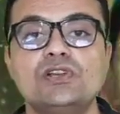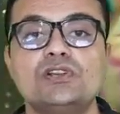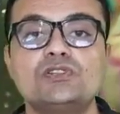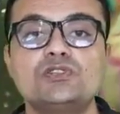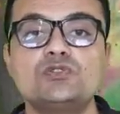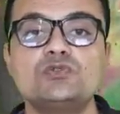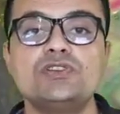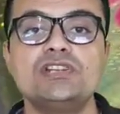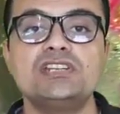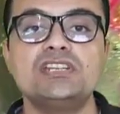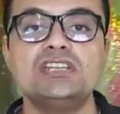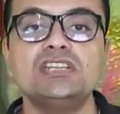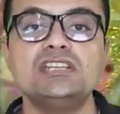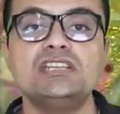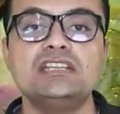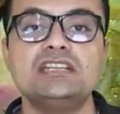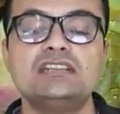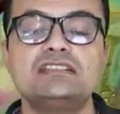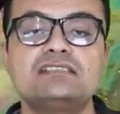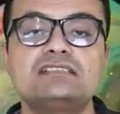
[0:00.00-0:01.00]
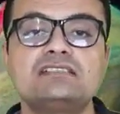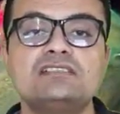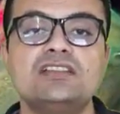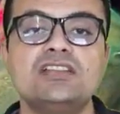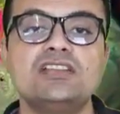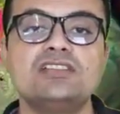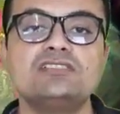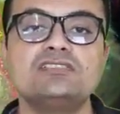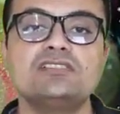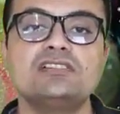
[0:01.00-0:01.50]
fluctuating its
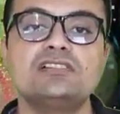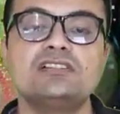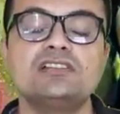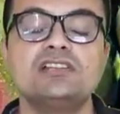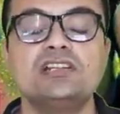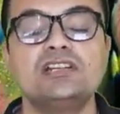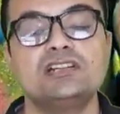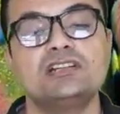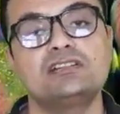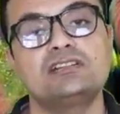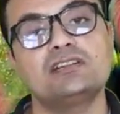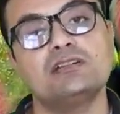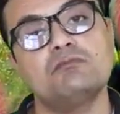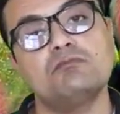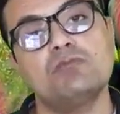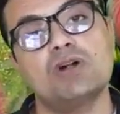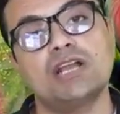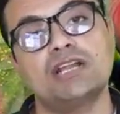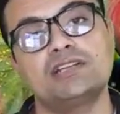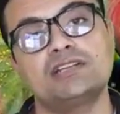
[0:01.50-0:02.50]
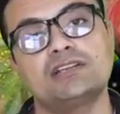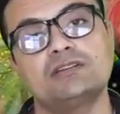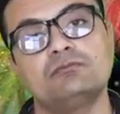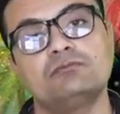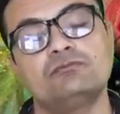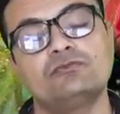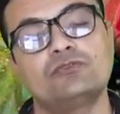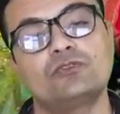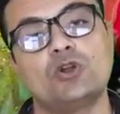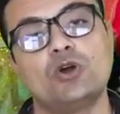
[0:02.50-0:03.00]
nature term by
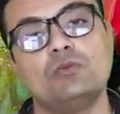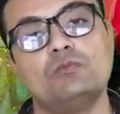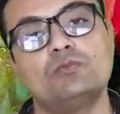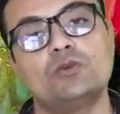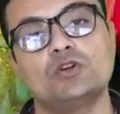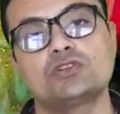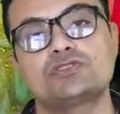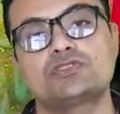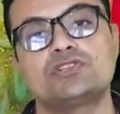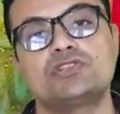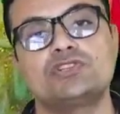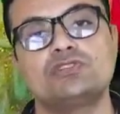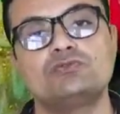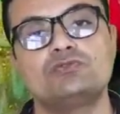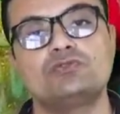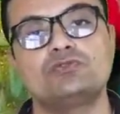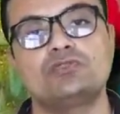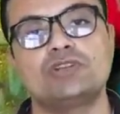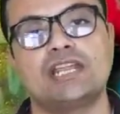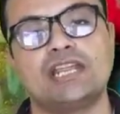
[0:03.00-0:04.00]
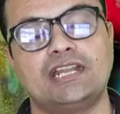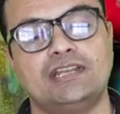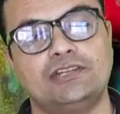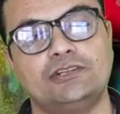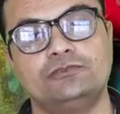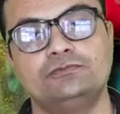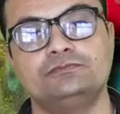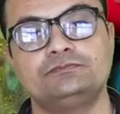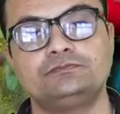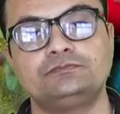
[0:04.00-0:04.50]
term from positive to
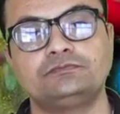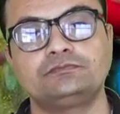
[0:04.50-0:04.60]
negative.